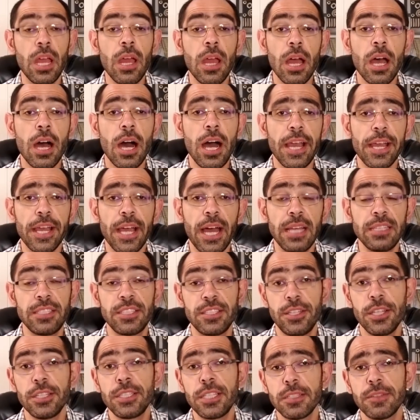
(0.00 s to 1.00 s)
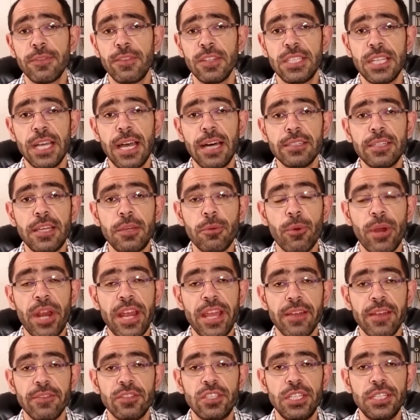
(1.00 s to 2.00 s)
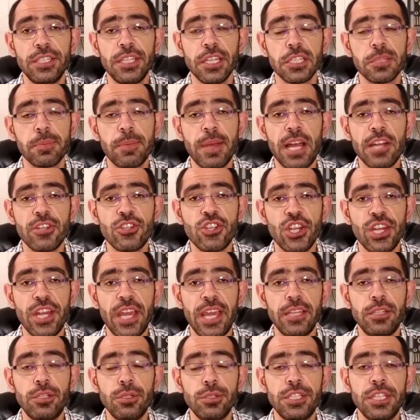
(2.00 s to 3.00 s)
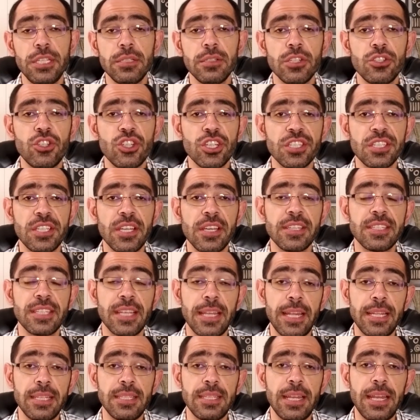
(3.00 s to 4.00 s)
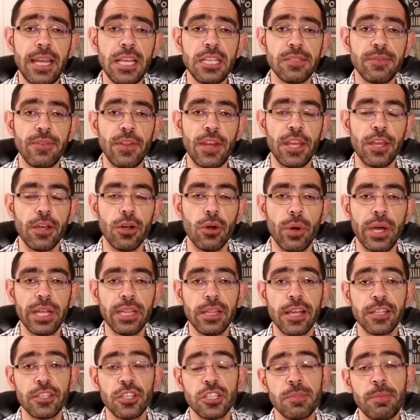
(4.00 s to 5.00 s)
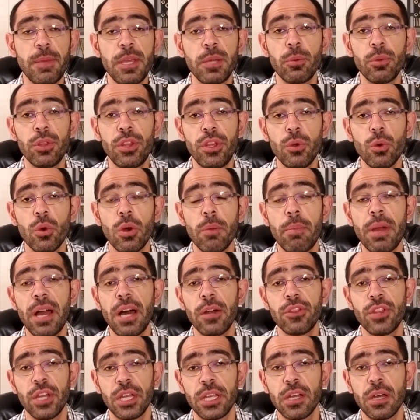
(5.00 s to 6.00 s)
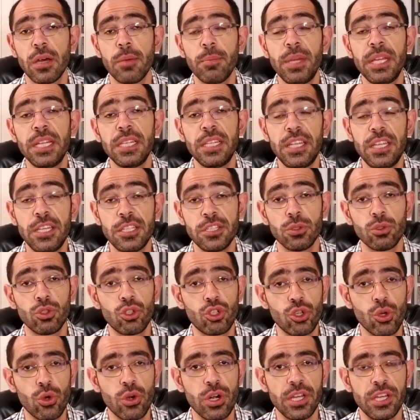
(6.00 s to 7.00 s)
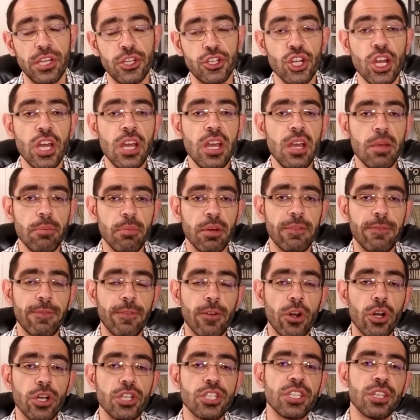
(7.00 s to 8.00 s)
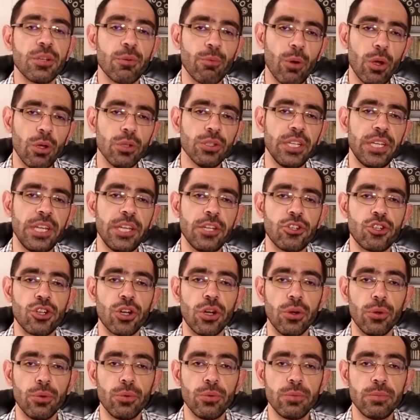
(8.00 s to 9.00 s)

Hi guys, this is Vitaly with AFT Dispatch and A2C Logistics, and in today's video I'd like to speak with you about the coming diesel shortage. But first, roll the intro.